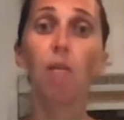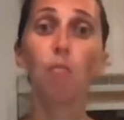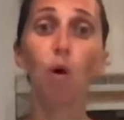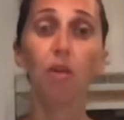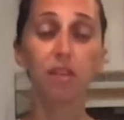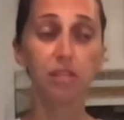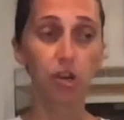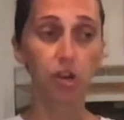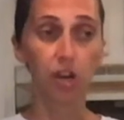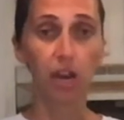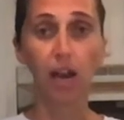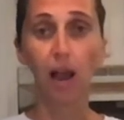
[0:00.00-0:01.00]
While these are
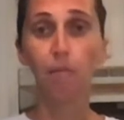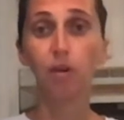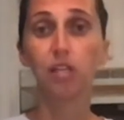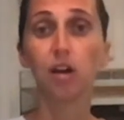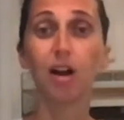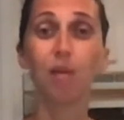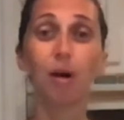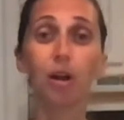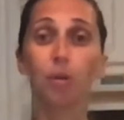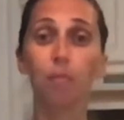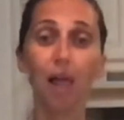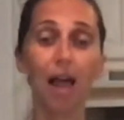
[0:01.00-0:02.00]
cooking, I'm going to talk about our
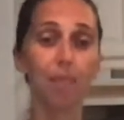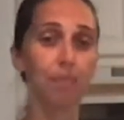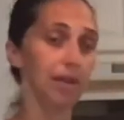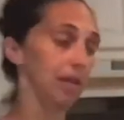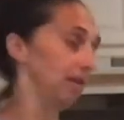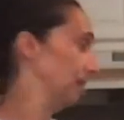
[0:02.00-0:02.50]
black beans.